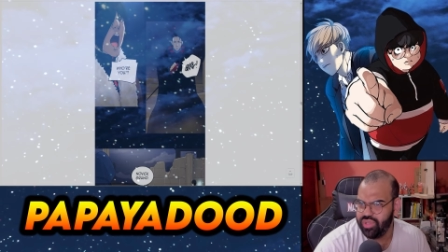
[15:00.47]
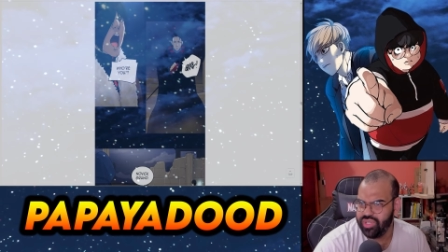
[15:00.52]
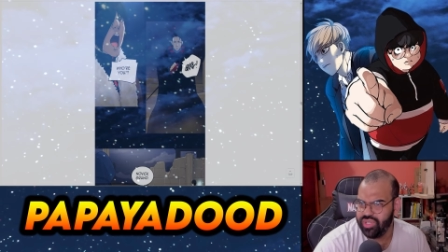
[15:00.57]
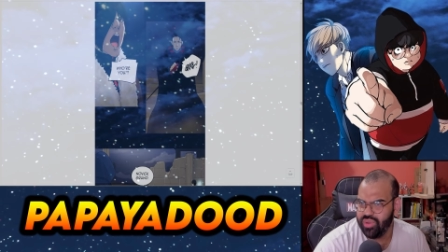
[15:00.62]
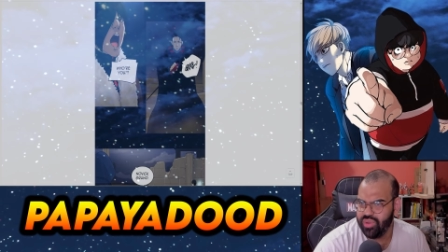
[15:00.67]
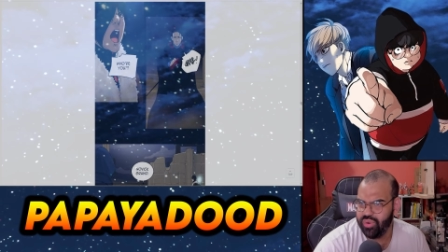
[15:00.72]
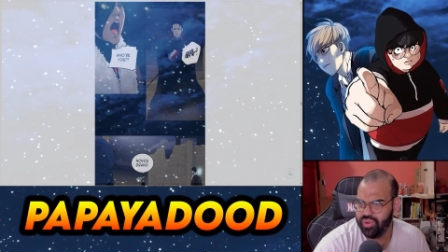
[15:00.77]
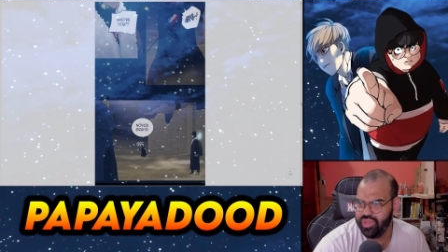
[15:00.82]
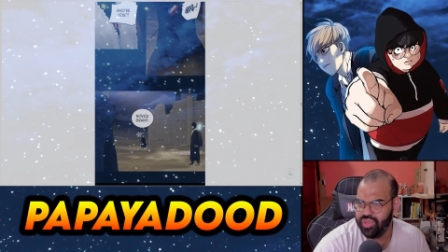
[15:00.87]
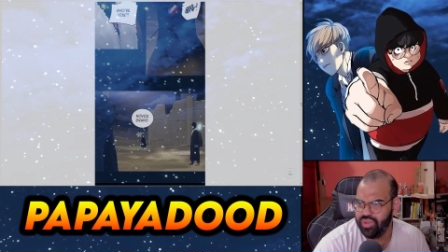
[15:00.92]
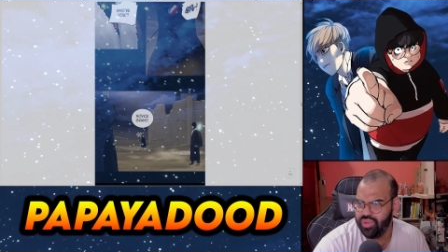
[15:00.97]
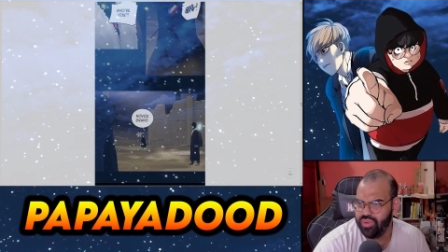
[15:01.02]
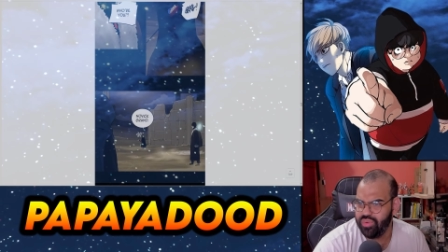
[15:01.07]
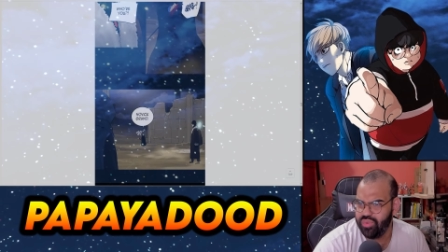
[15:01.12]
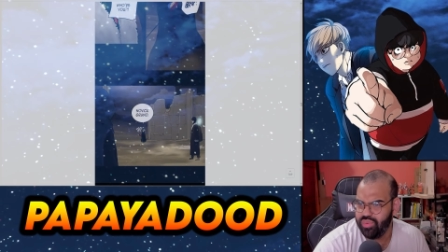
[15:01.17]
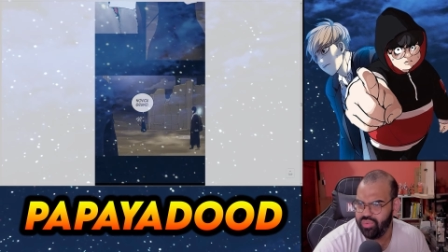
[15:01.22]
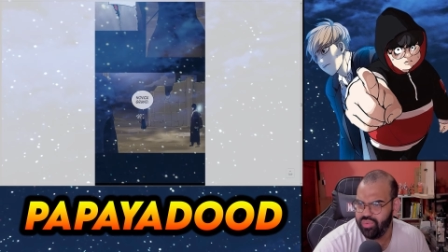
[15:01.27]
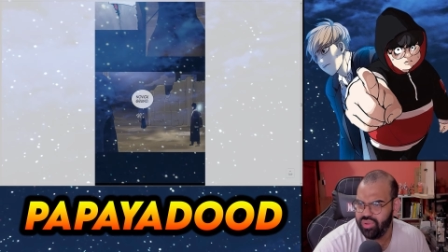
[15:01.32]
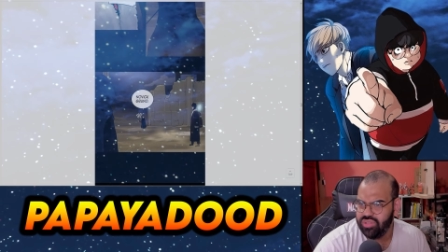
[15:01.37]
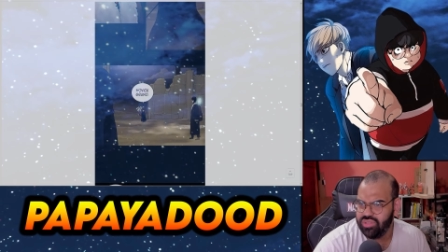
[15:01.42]
Wait, who are
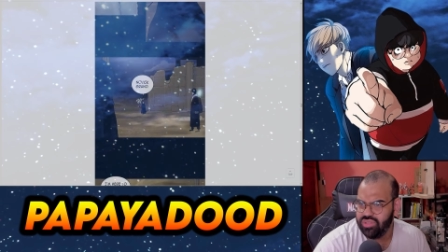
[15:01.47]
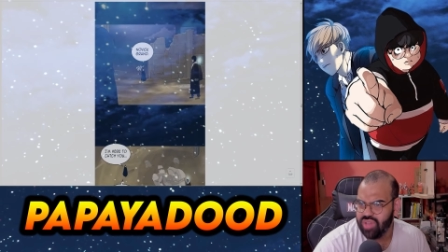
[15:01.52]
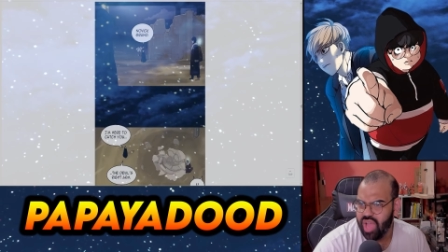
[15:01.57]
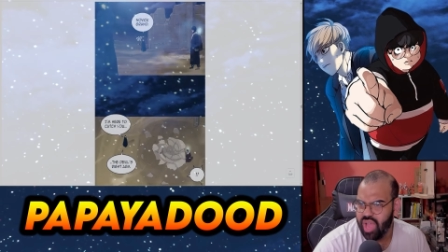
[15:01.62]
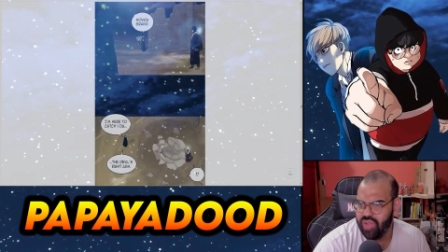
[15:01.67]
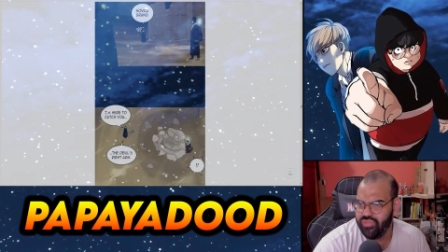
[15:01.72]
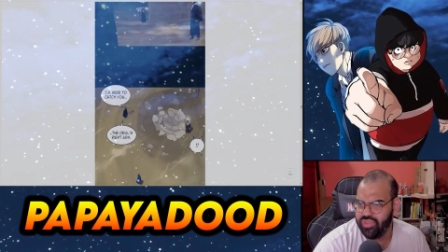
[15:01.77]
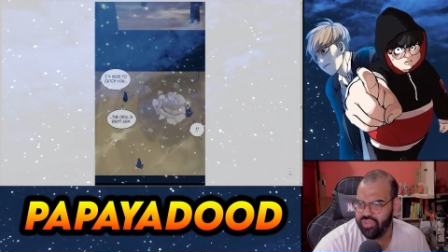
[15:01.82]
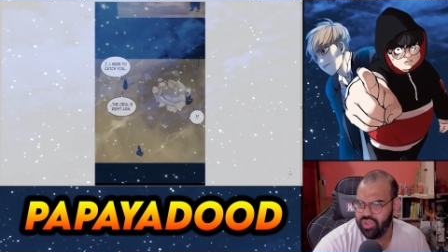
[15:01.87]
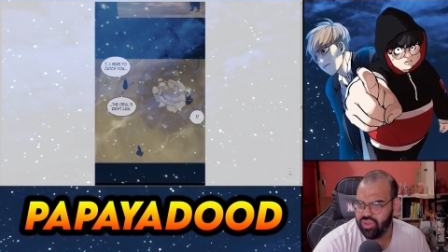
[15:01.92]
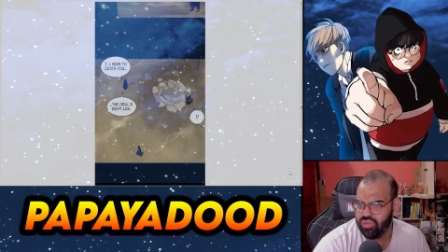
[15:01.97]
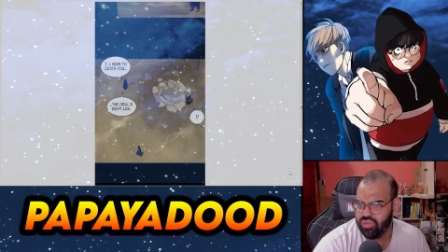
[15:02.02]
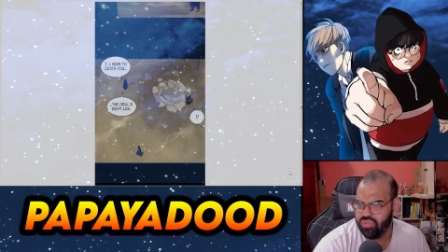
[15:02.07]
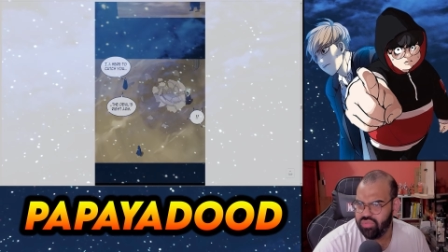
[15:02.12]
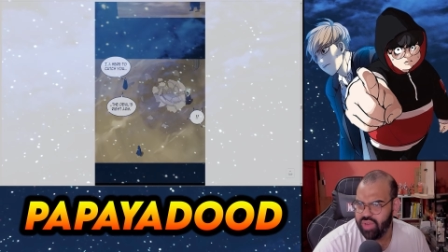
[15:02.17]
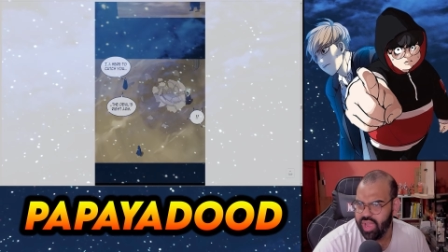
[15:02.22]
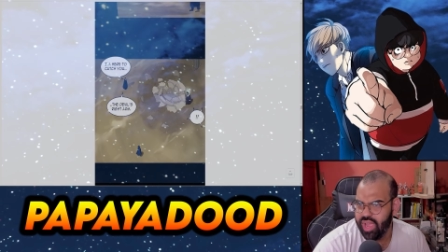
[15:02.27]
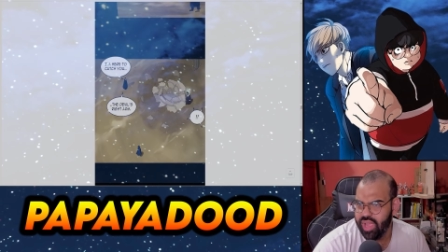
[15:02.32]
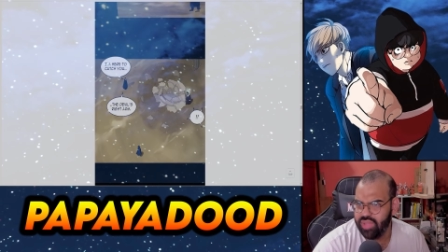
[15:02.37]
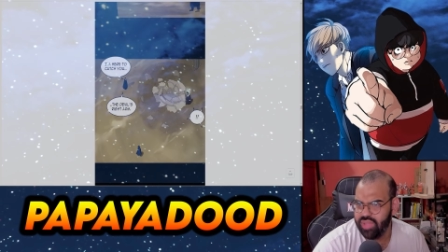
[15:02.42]
you? Novick
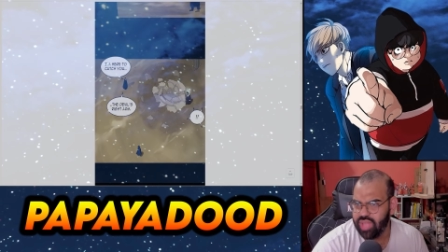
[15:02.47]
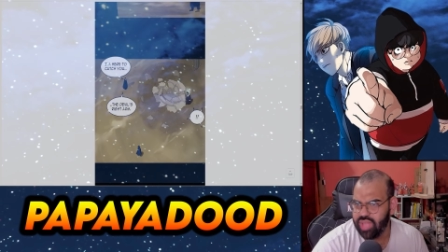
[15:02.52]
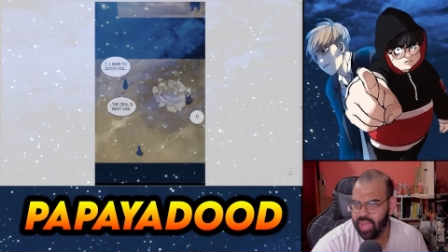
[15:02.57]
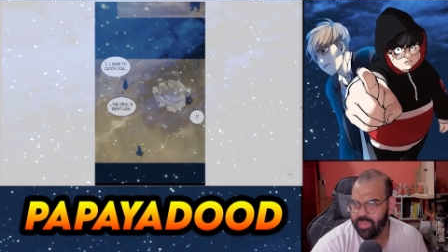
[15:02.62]
Krant.